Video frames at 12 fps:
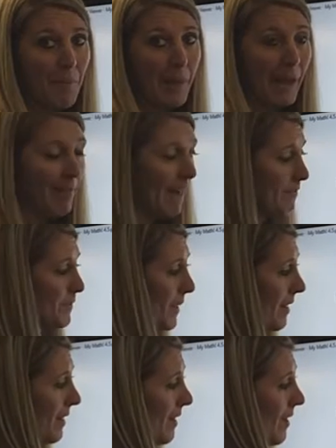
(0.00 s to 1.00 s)
am I left with?
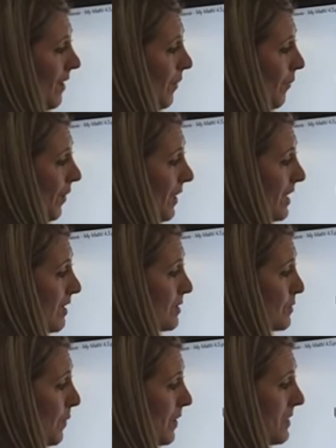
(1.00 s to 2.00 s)
Well,
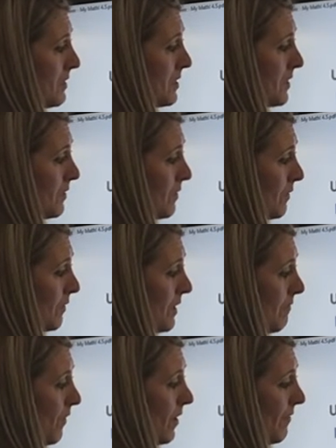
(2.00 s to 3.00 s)
here's 1, 2,
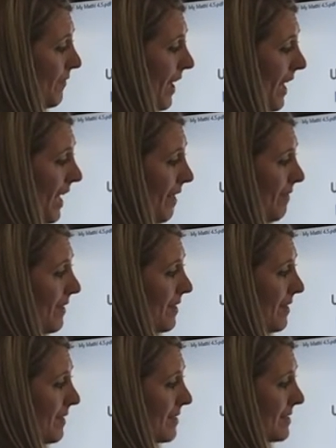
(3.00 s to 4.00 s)
3, 4, 5,
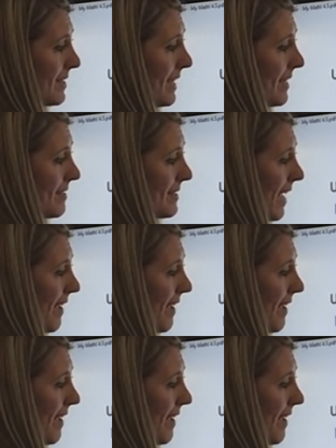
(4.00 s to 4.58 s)
6,